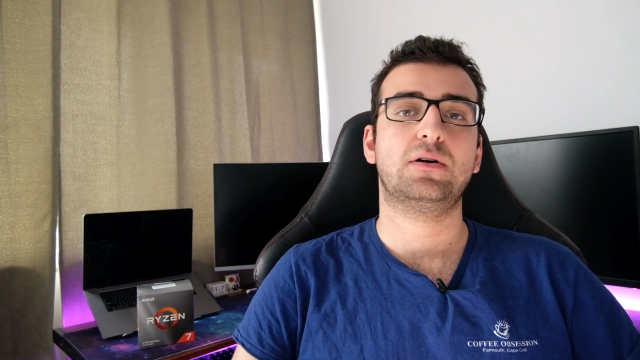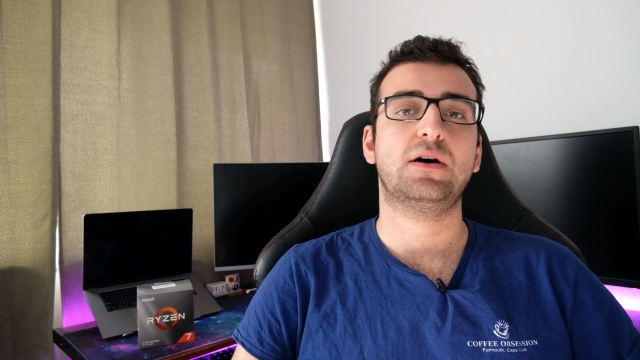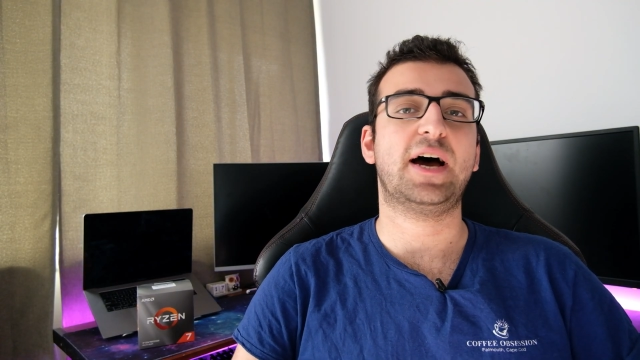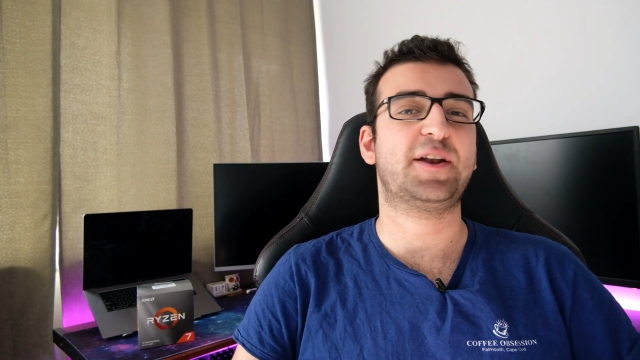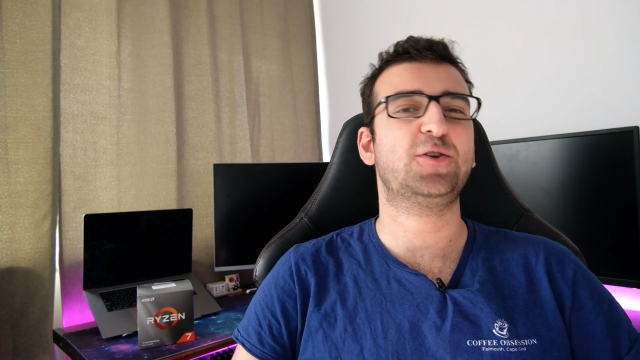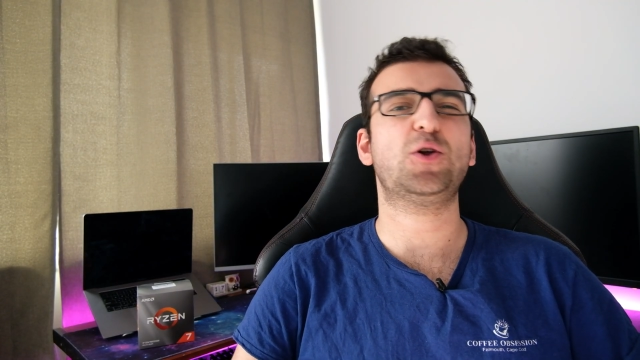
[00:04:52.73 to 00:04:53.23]

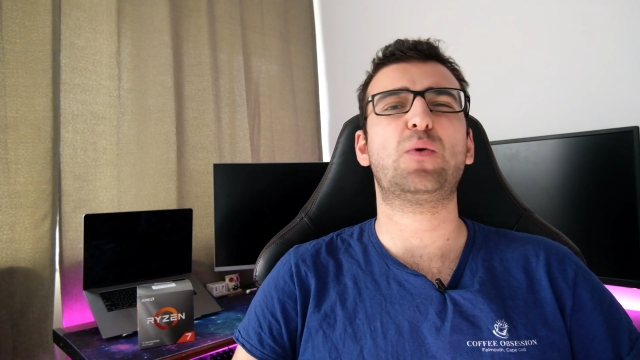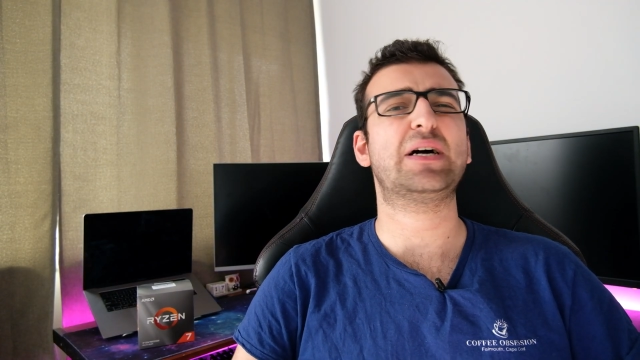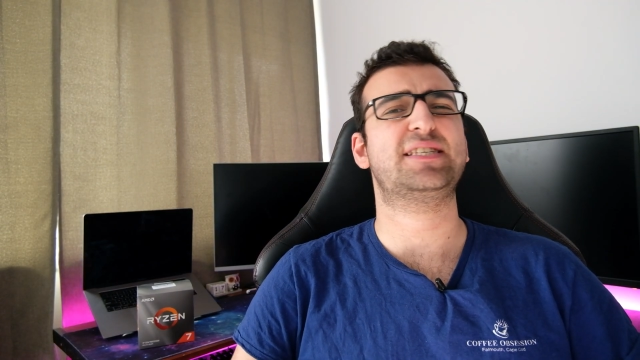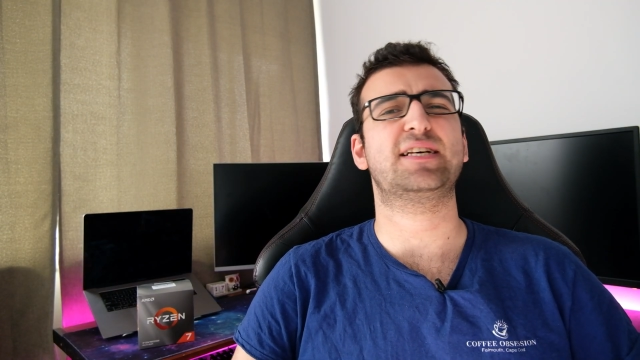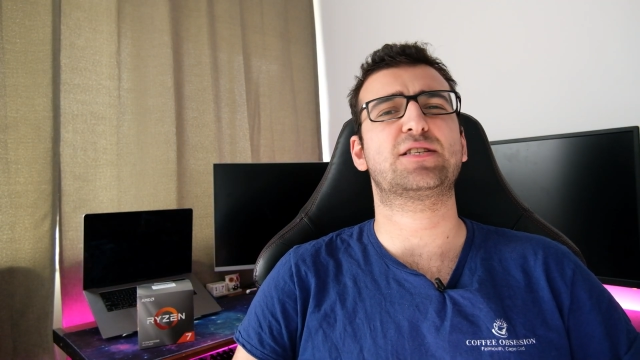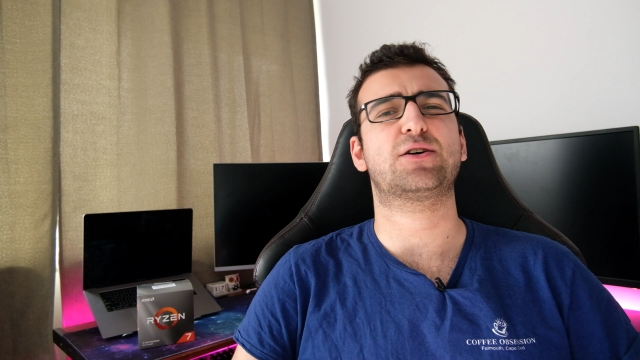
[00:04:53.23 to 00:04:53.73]
I don't know why
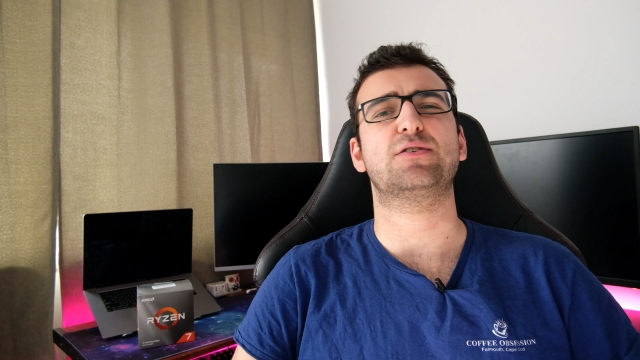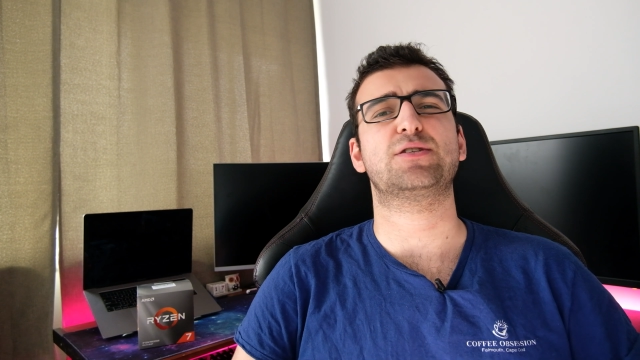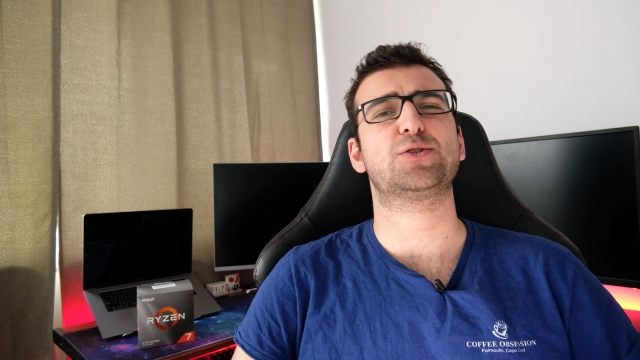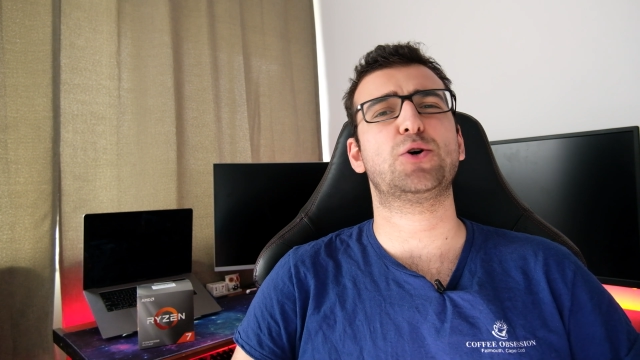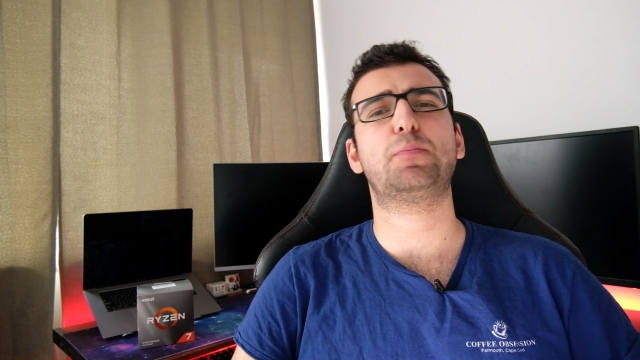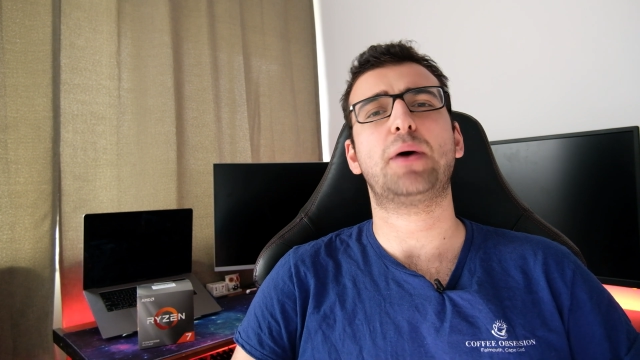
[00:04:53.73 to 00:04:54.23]
CSGO is
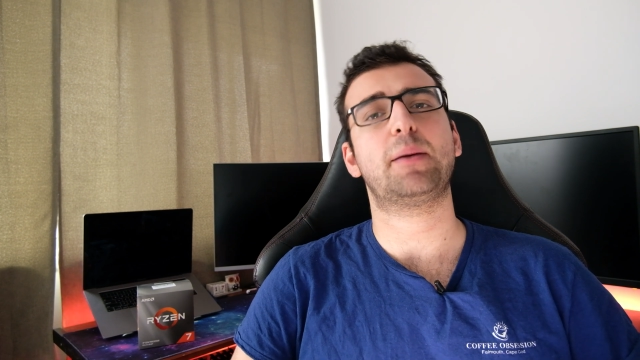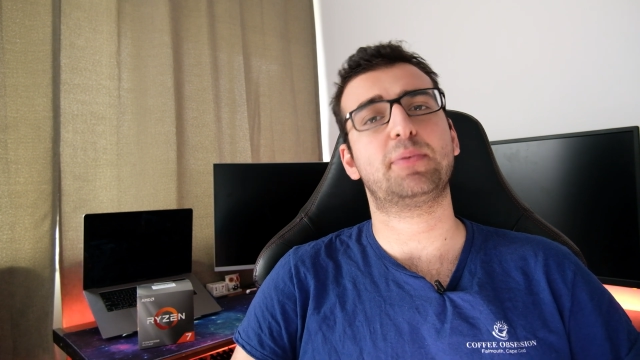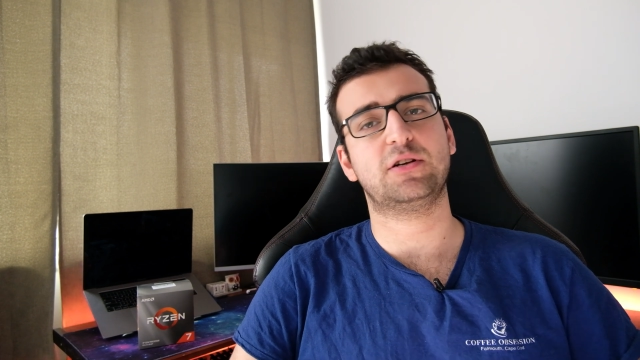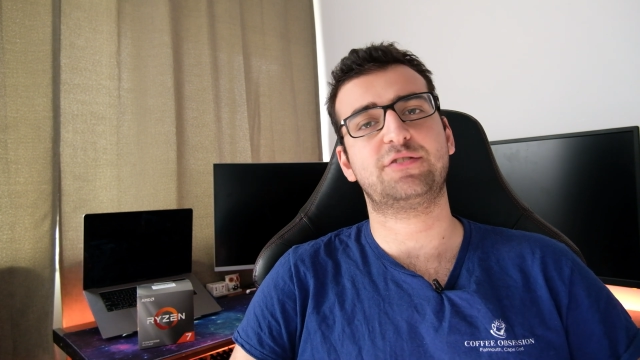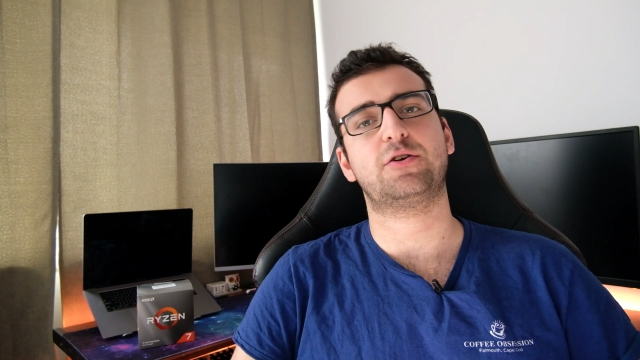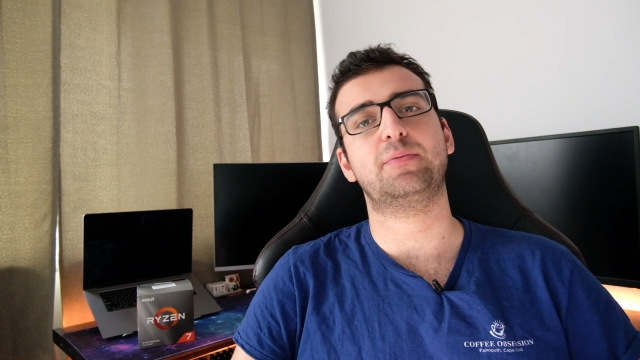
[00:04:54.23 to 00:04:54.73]
so
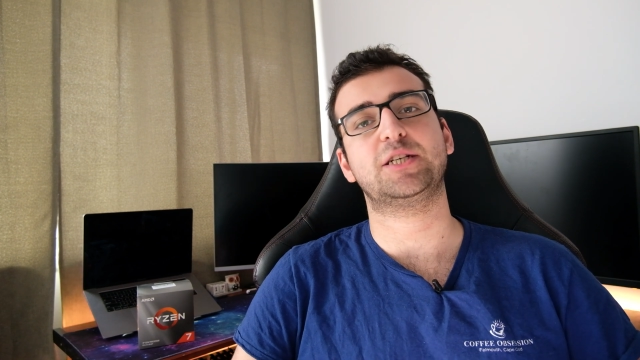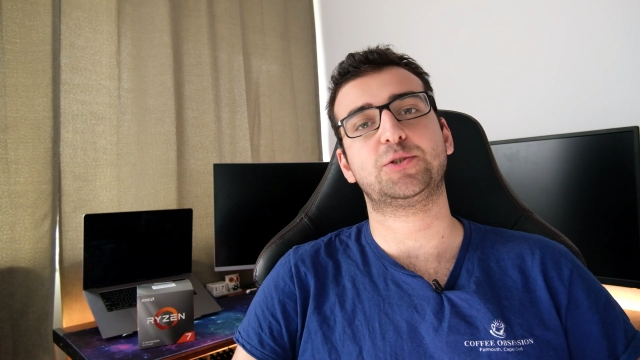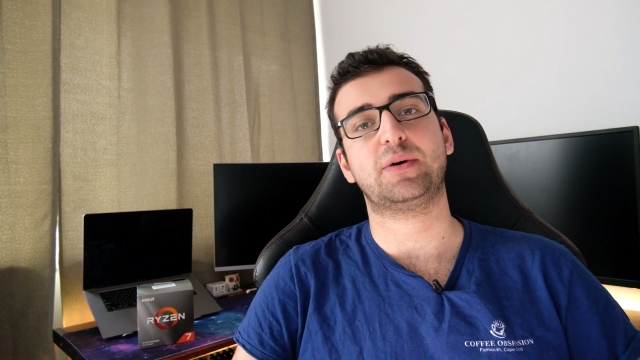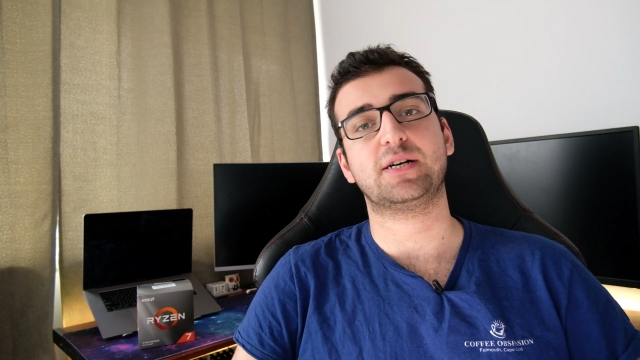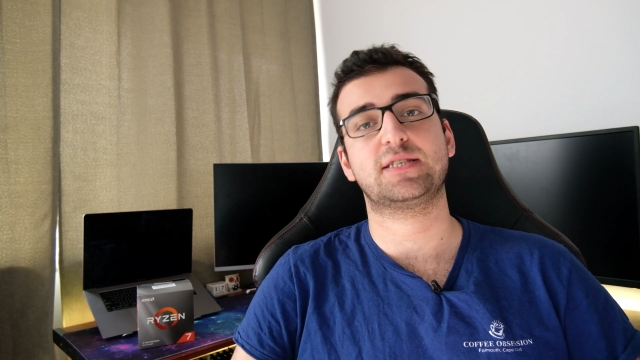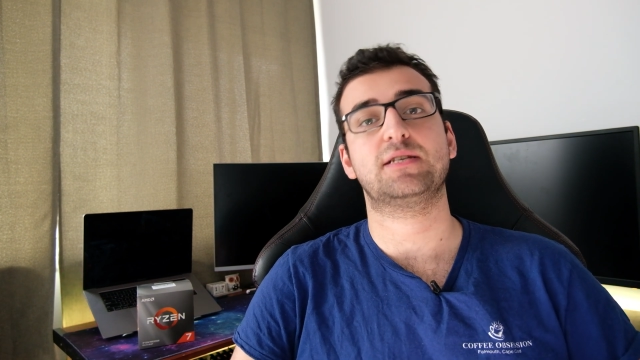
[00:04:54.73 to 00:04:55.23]
popular for
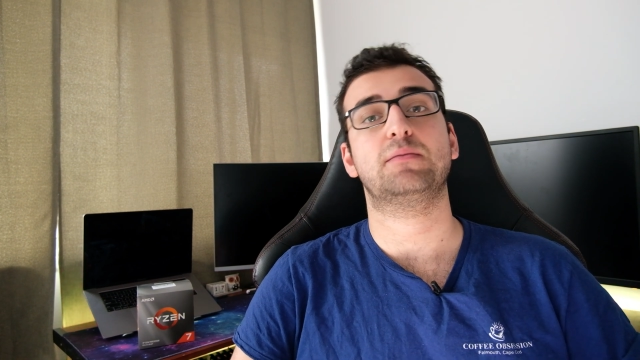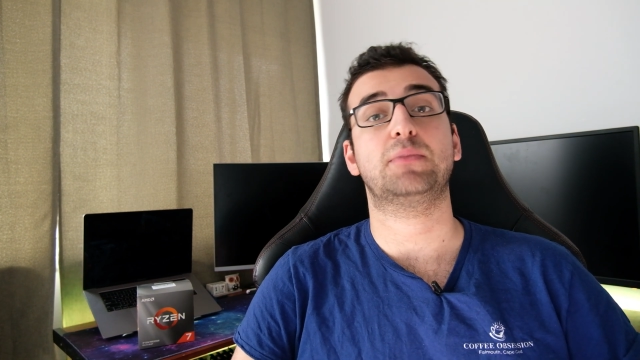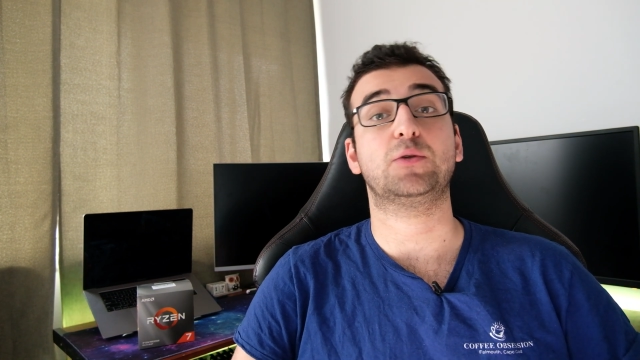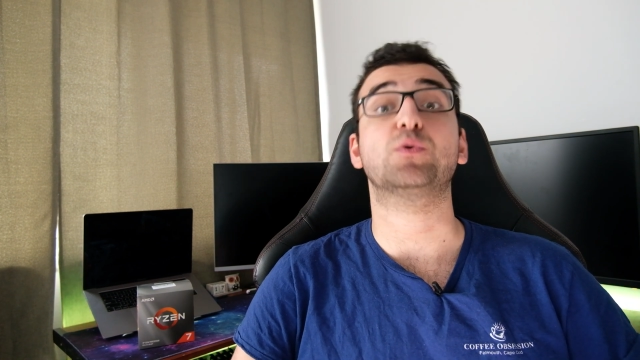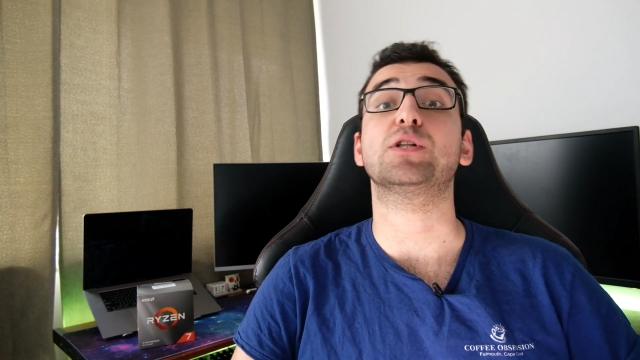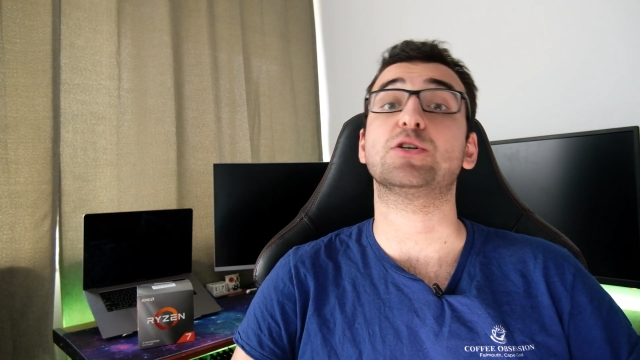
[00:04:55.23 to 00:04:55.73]
benchmarks,
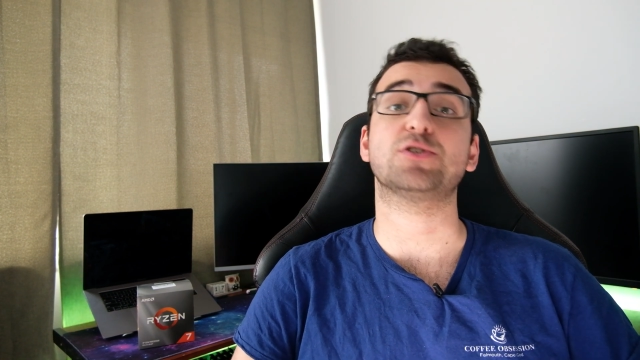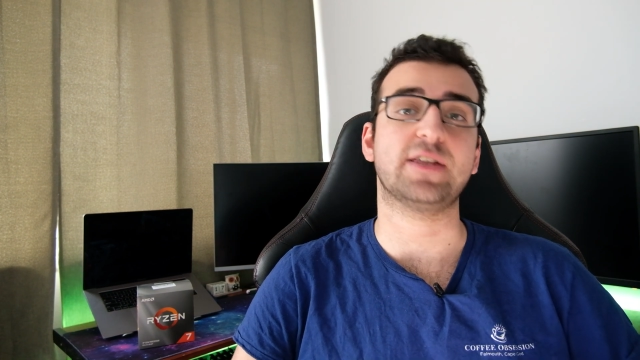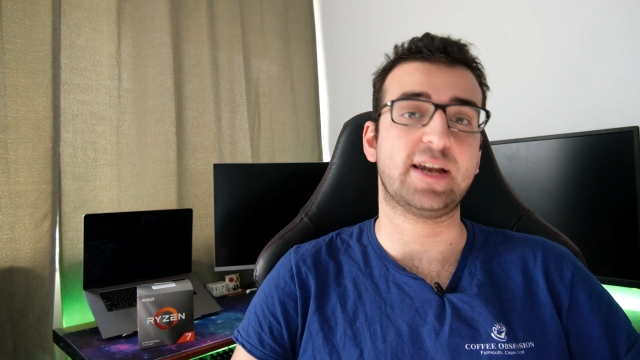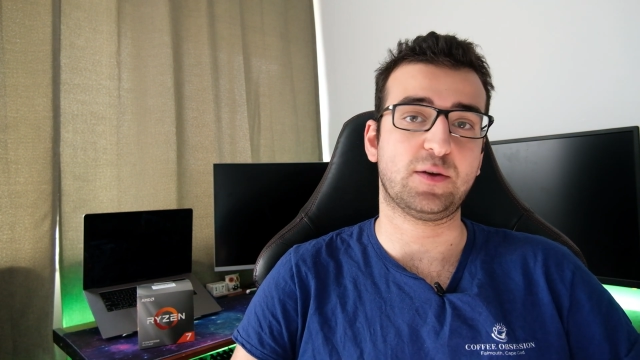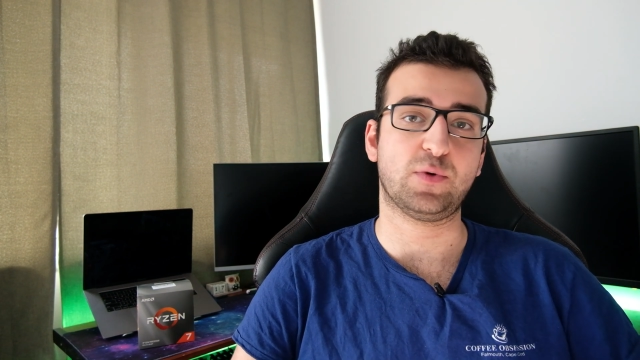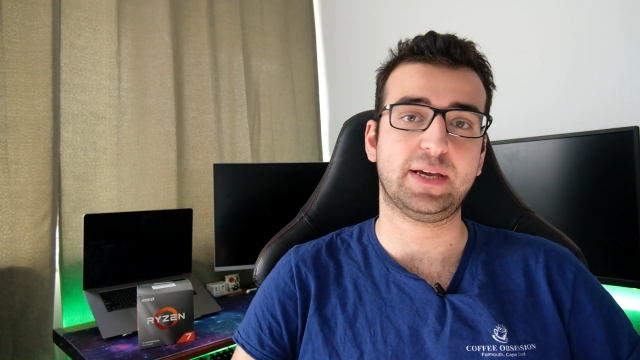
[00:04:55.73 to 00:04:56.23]
but we'll use it
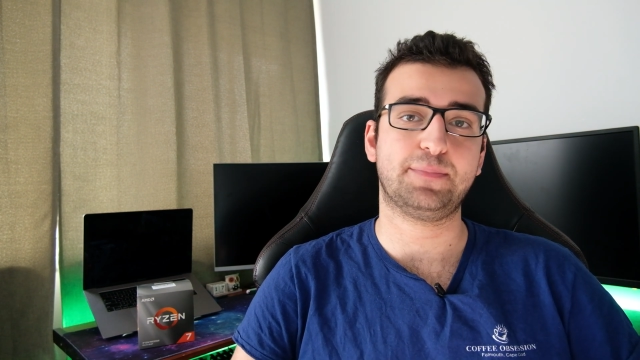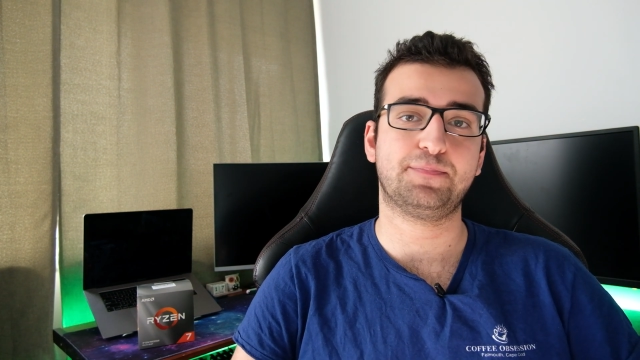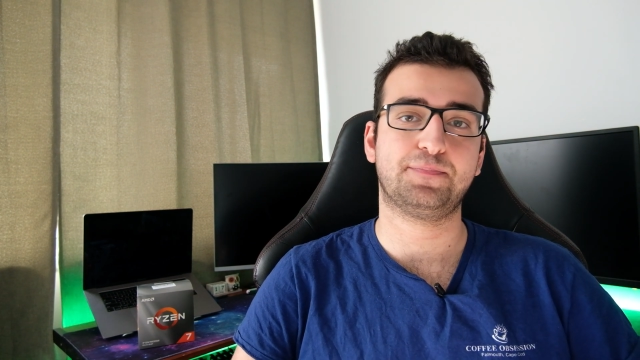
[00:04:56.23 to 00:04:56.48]
anyway.